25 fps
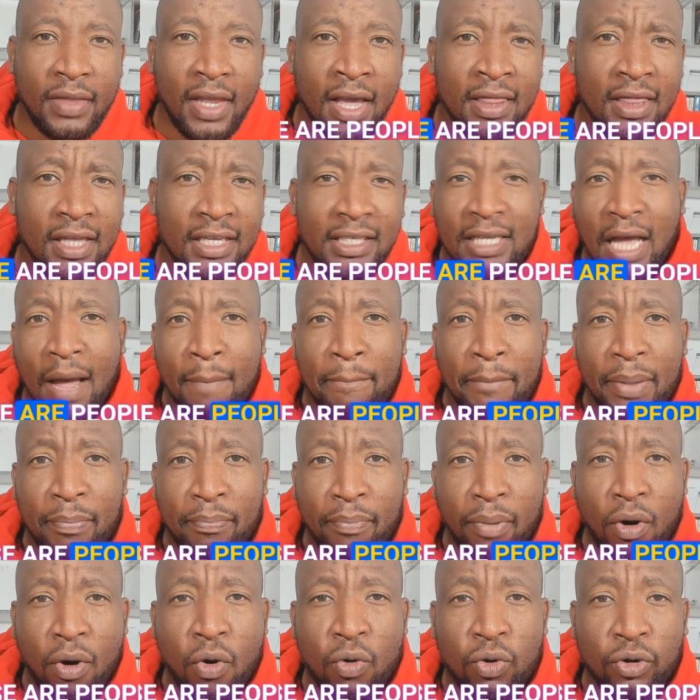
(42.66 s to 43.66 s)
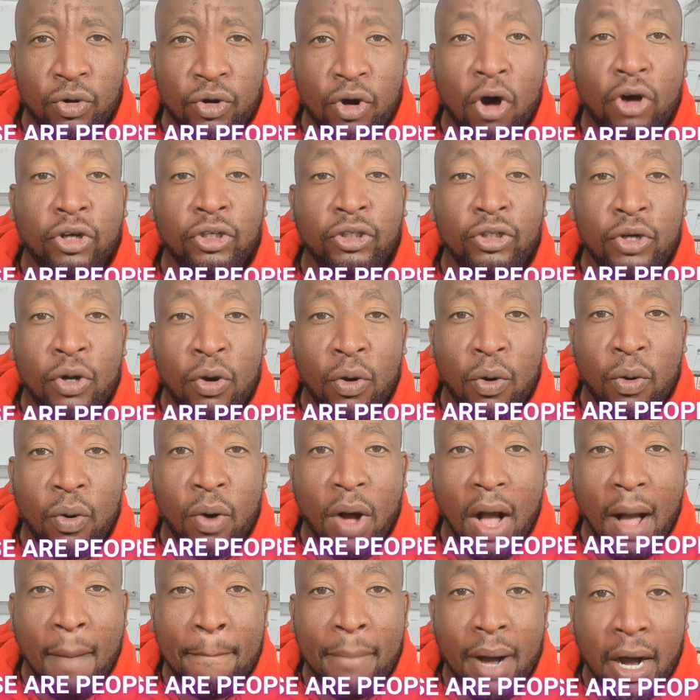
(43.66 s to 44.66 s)
These are people who don't
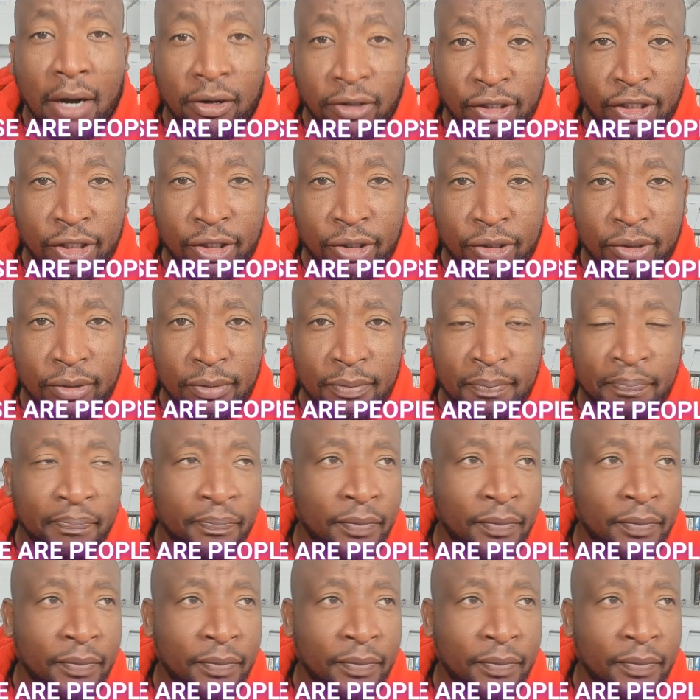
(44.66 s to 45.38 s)
know about you.